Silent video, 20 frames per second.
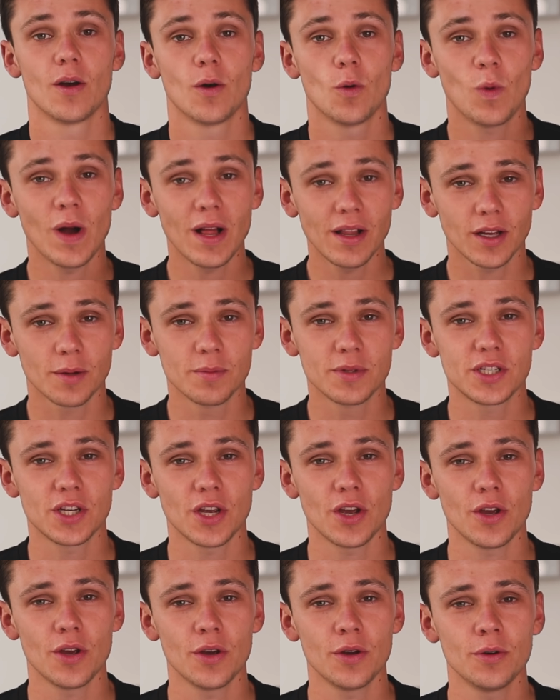Welcome
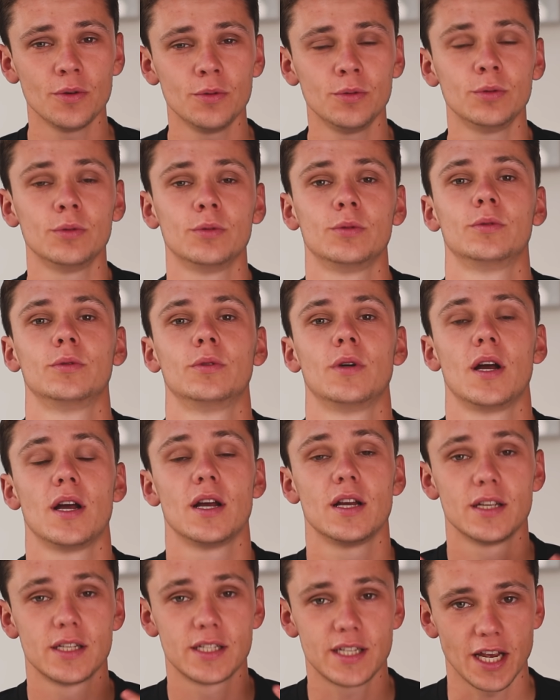to
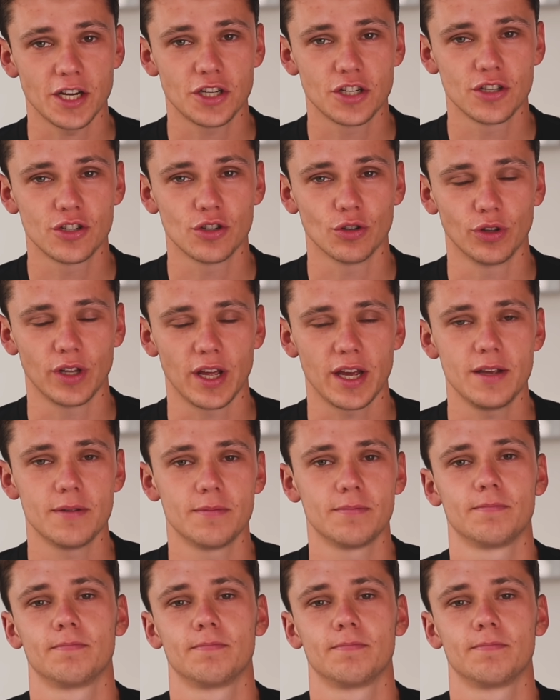Session Sunday.